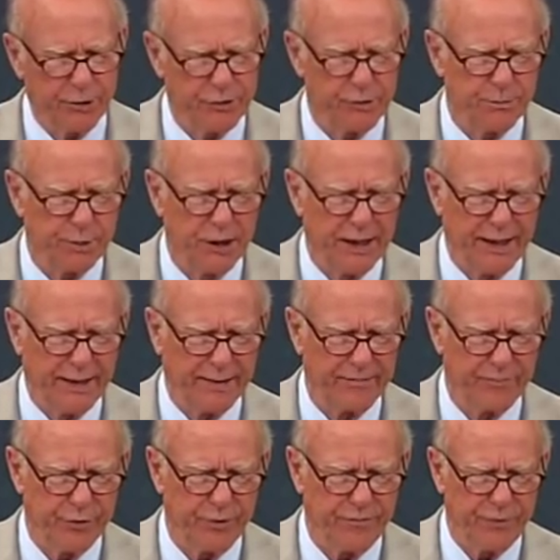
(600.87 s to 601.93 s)
to plan
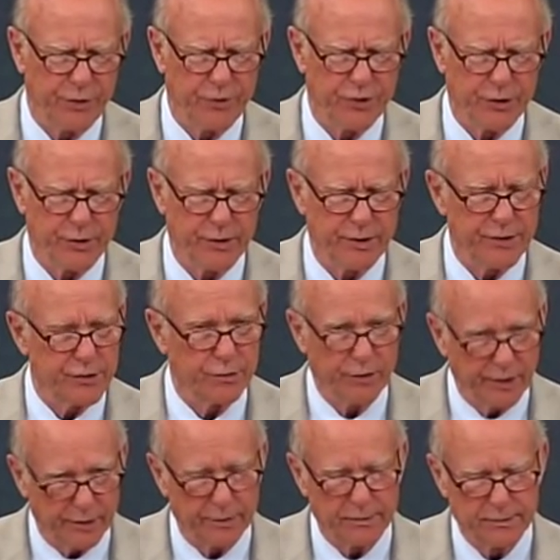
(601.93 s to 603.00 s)
for the future is
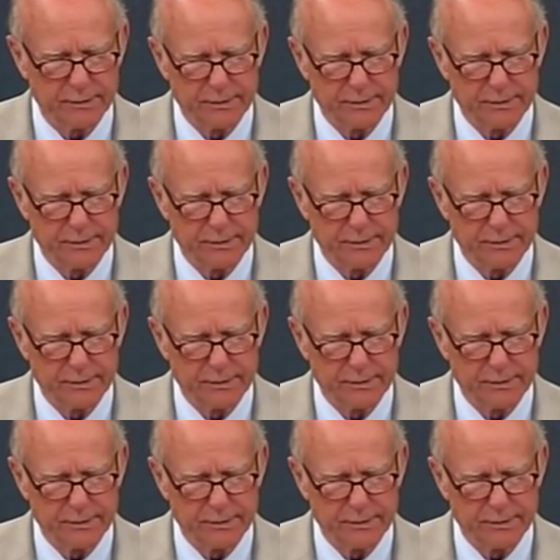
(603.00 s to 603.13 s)
critical.